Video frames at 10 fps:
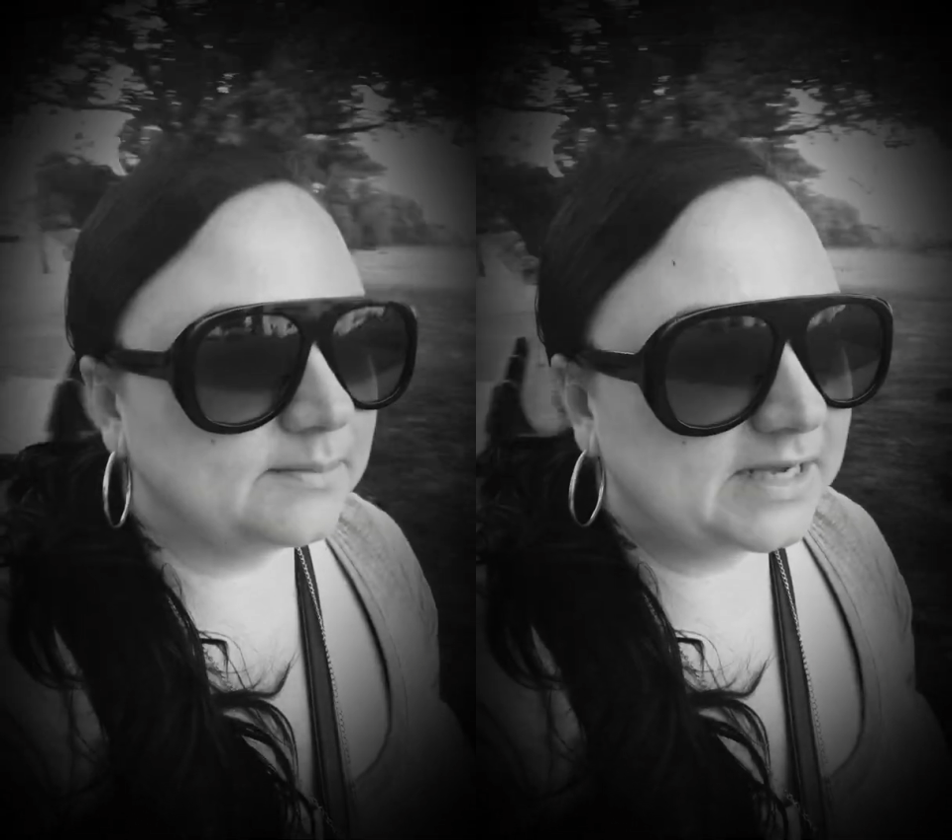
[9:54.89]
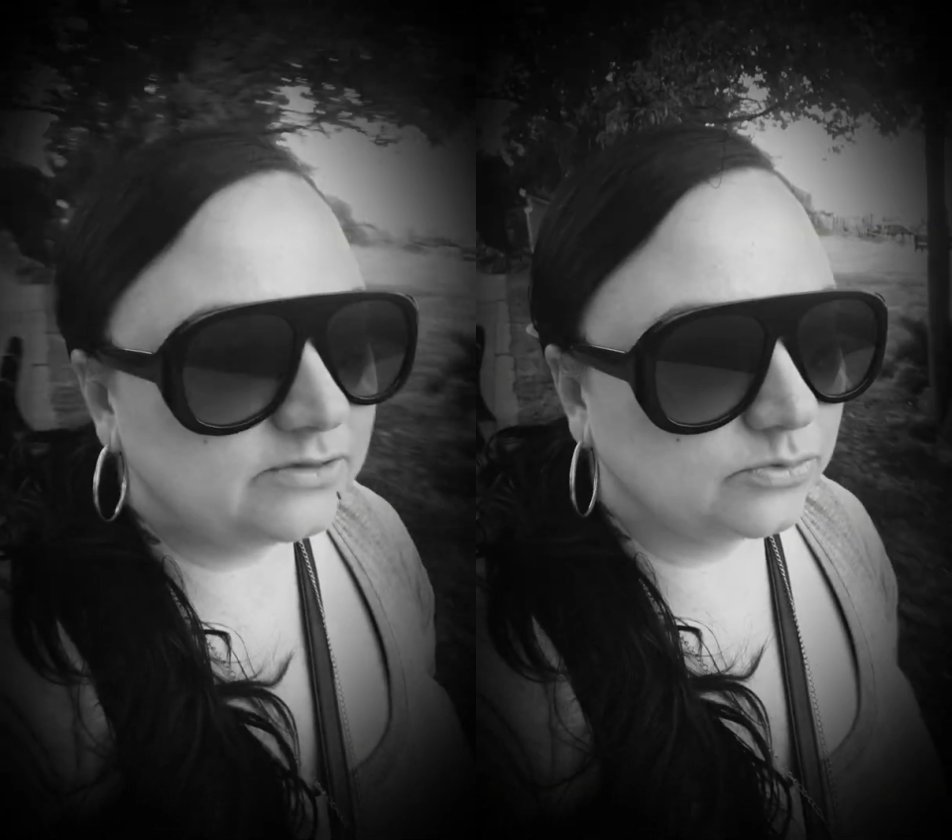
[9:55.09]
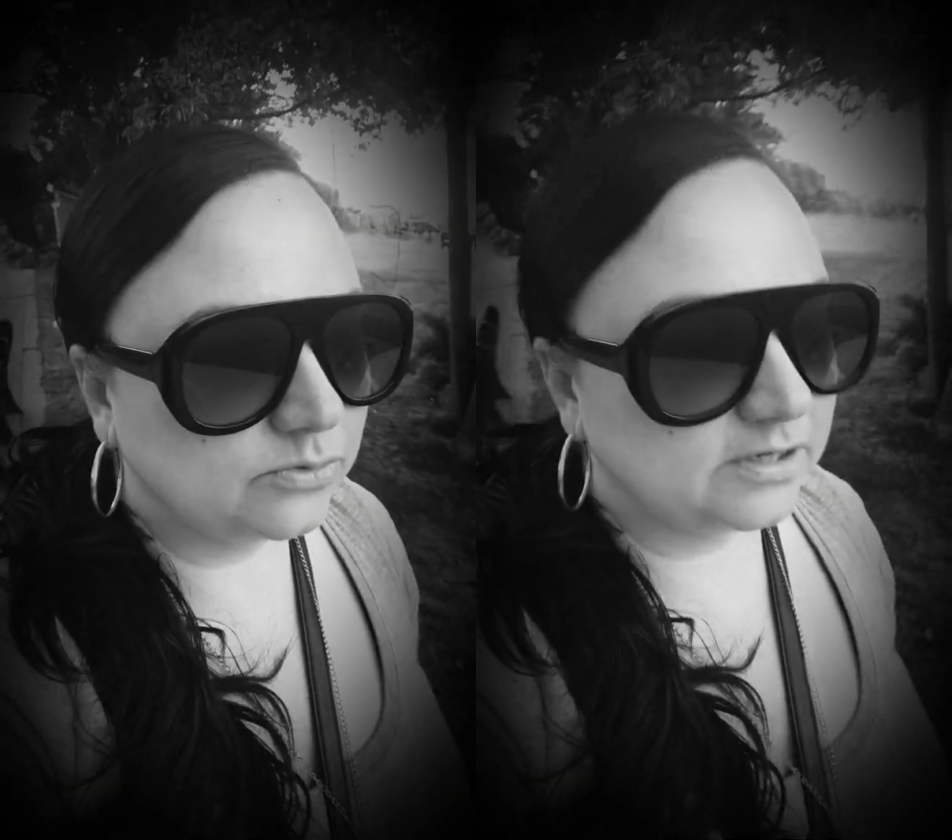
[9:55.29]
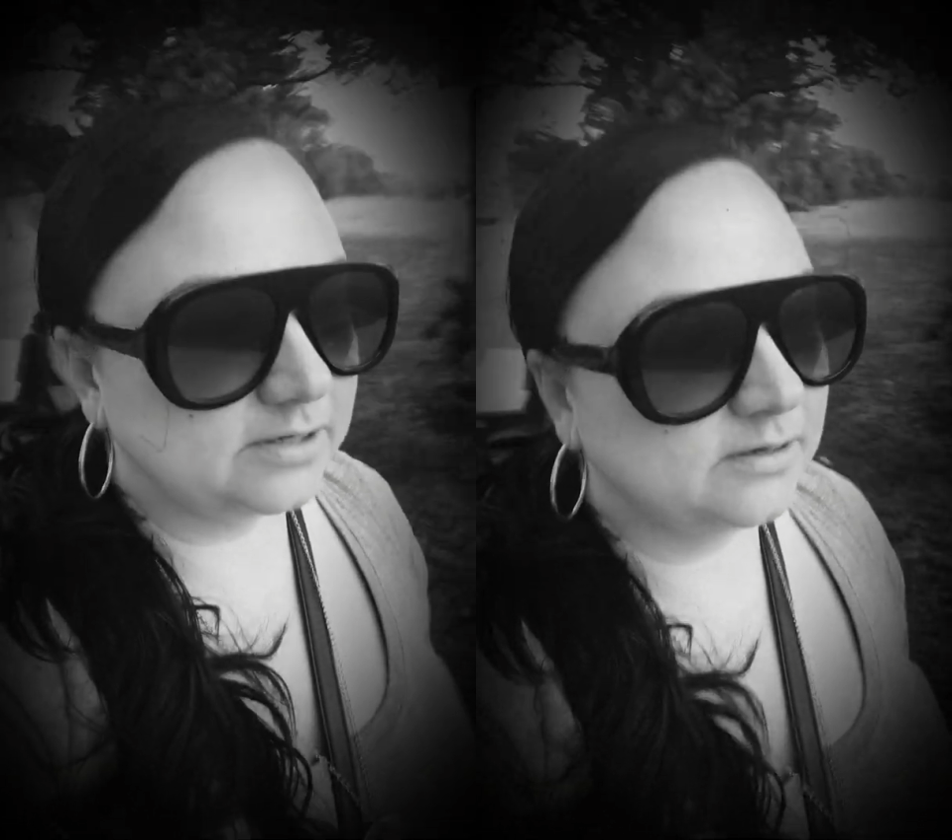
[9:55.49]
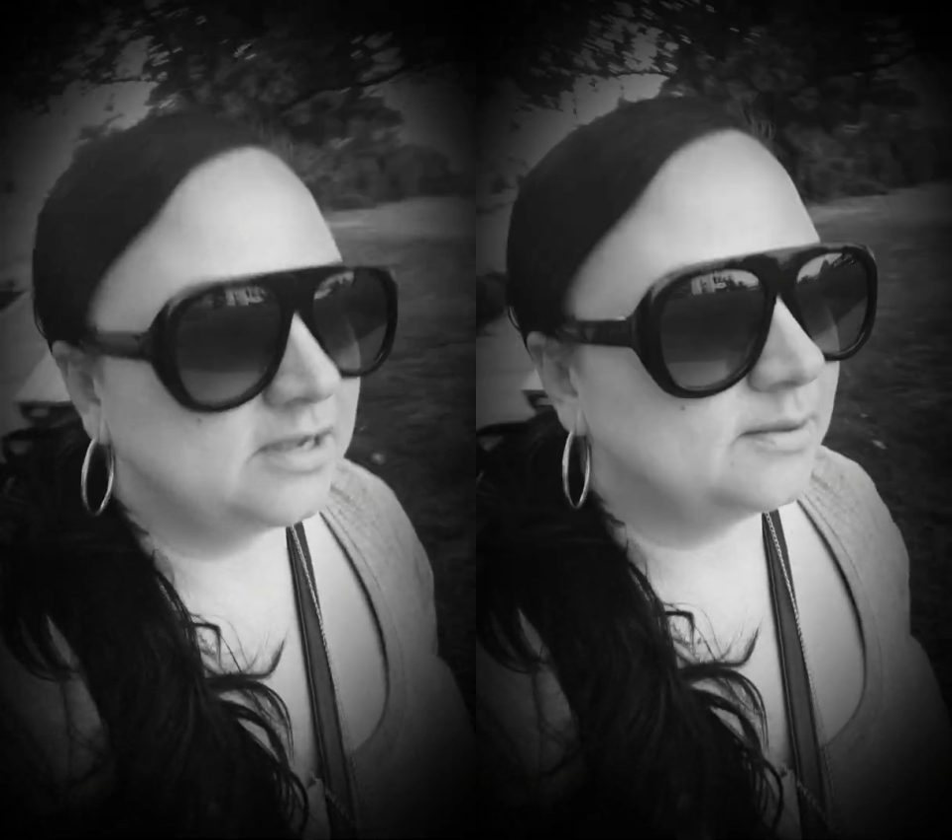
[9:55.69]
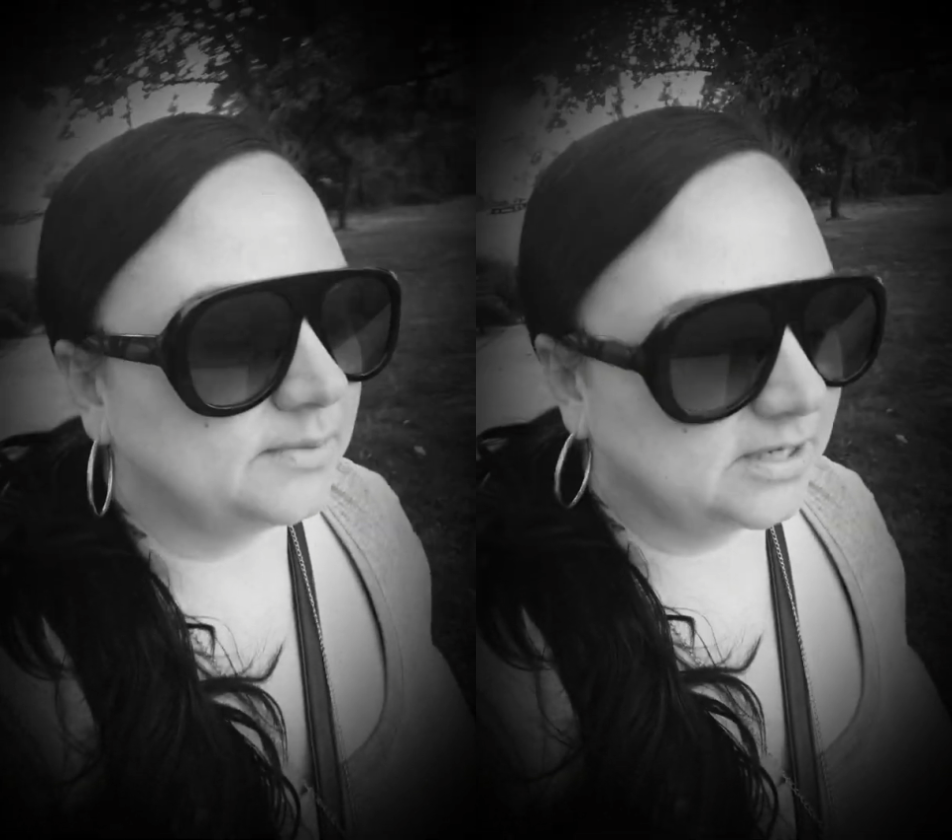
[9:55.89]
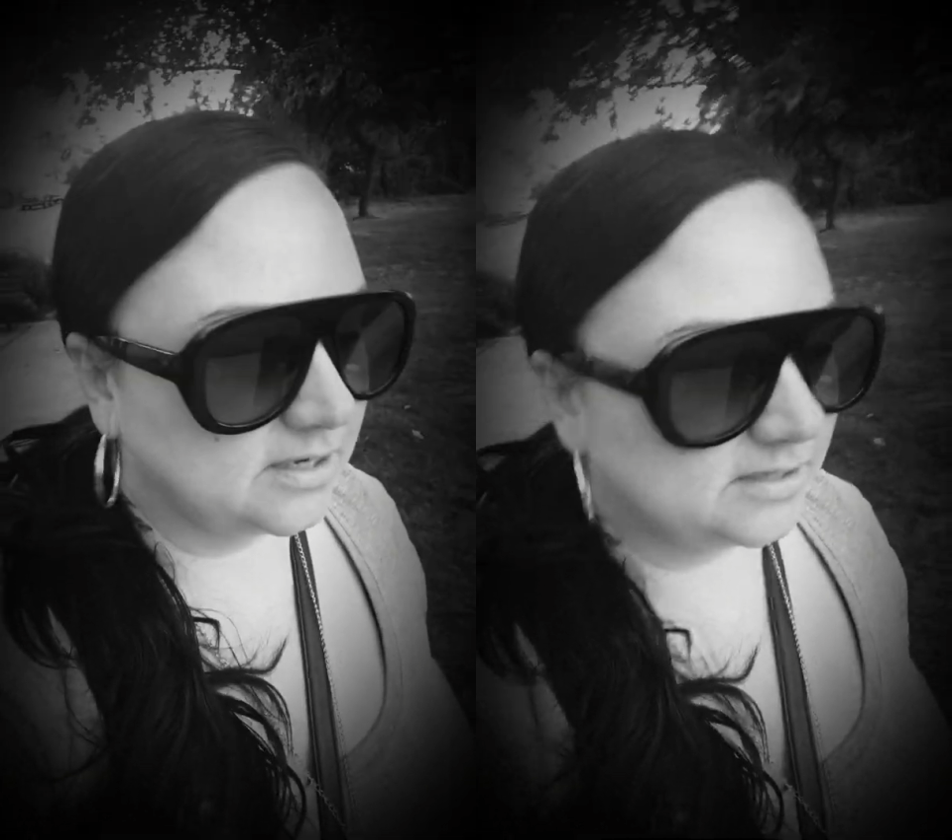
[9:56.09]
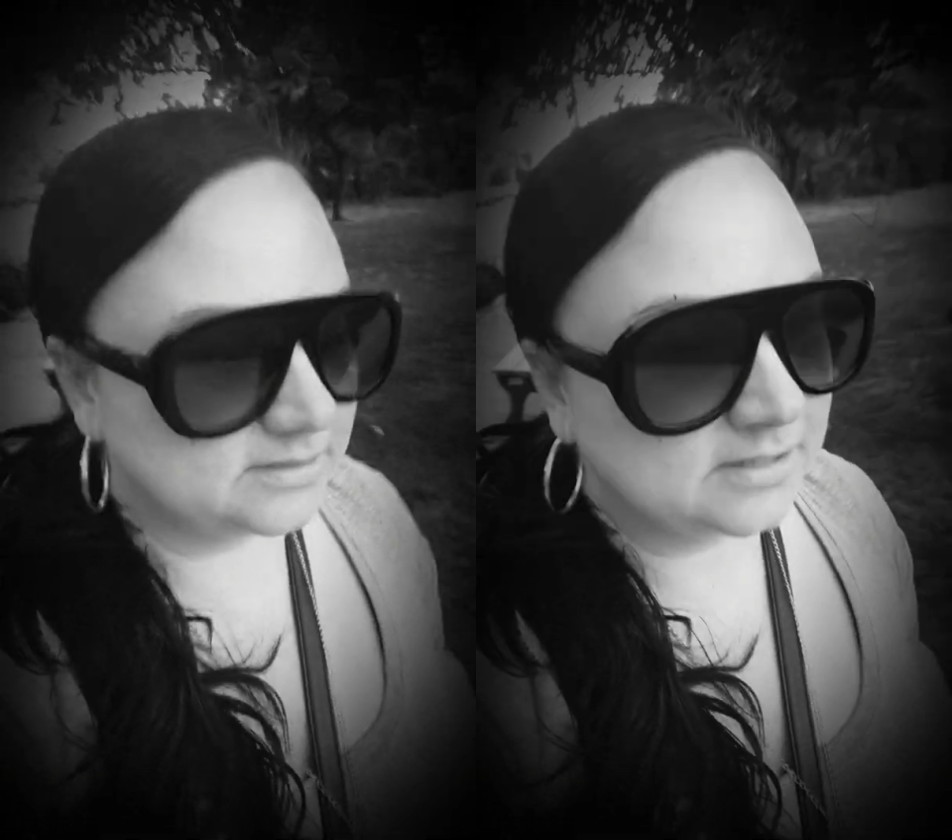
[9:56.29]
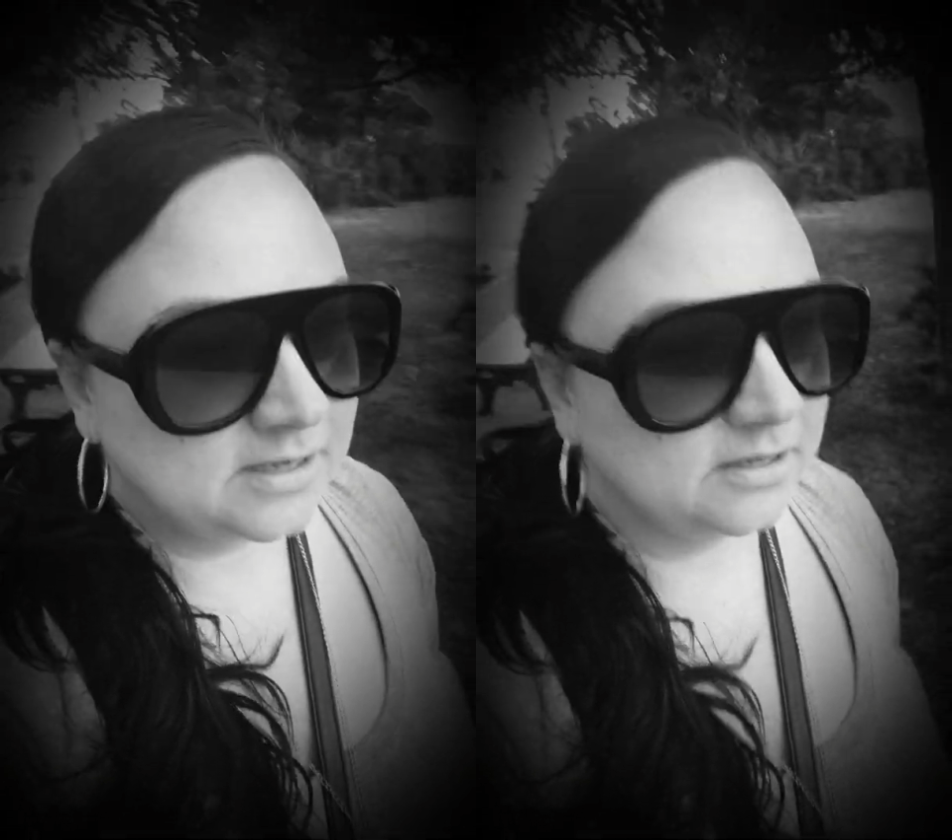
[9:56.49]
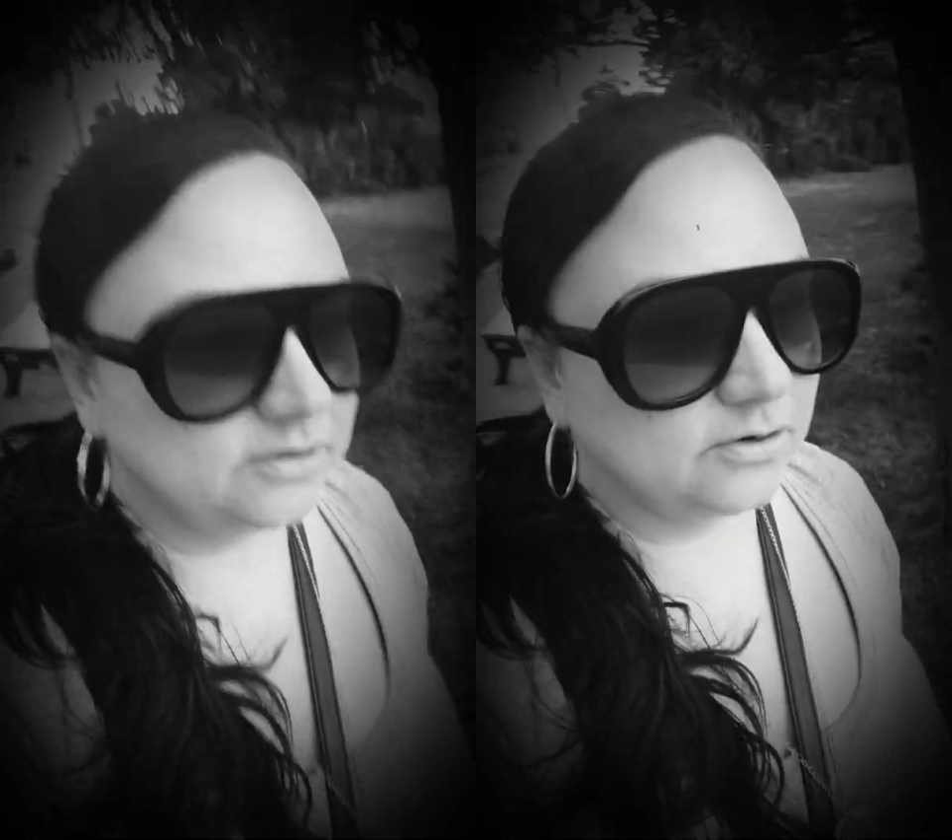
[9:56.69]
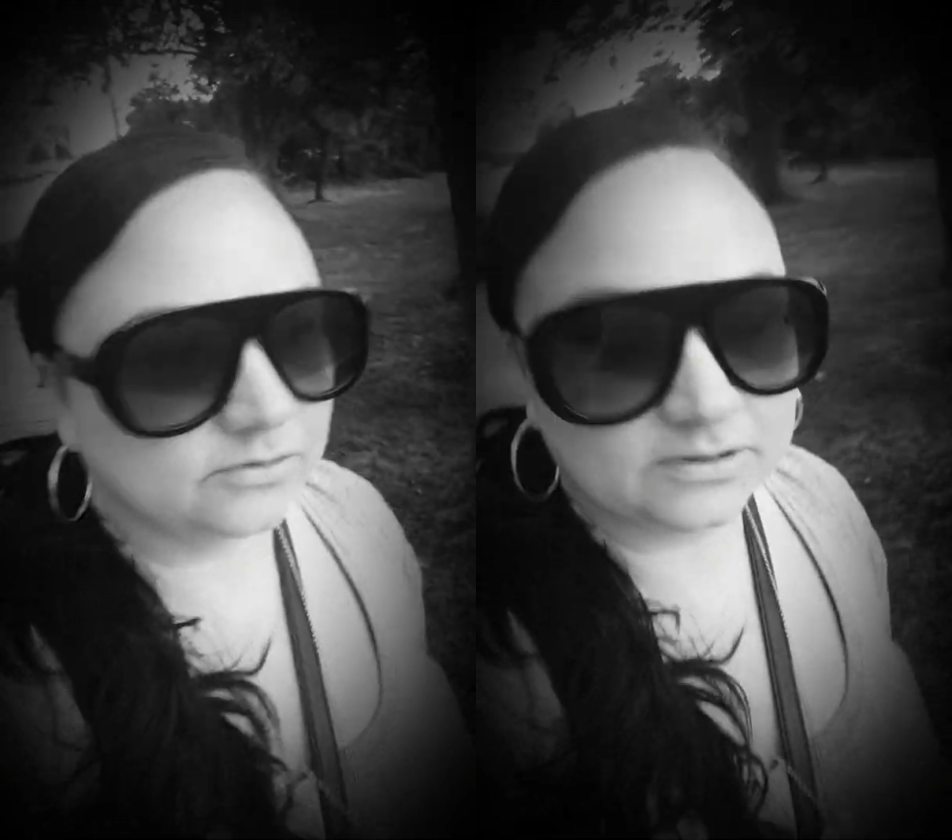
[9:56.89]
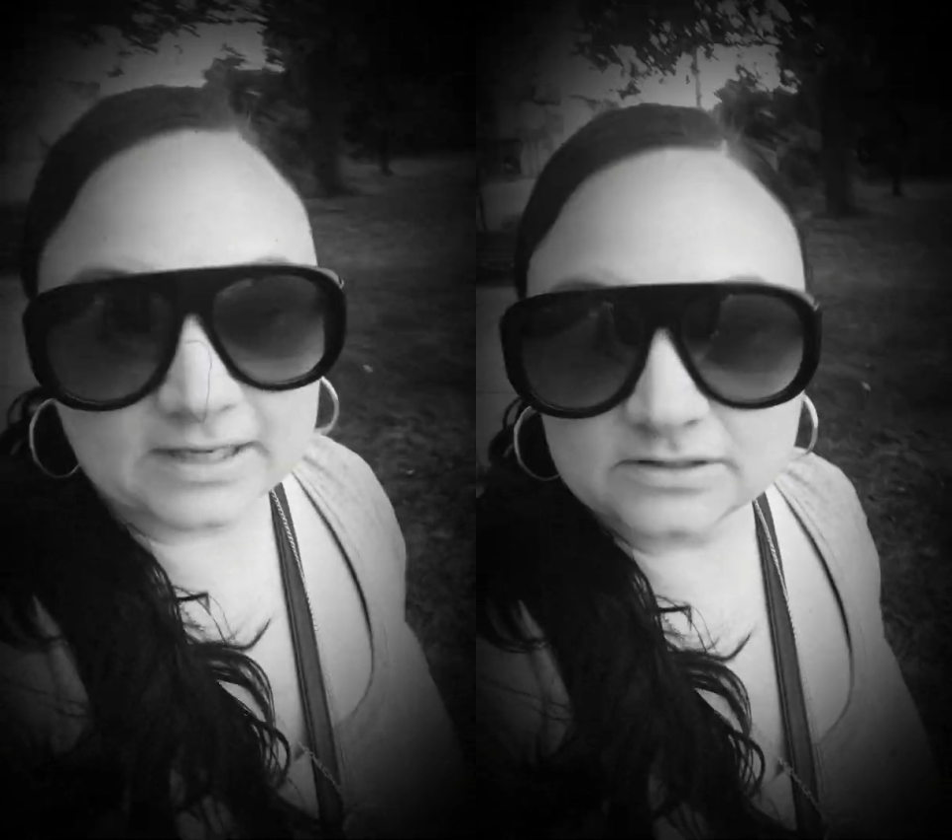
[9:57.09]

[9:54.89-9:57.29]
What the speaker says: of my daughter because, you know,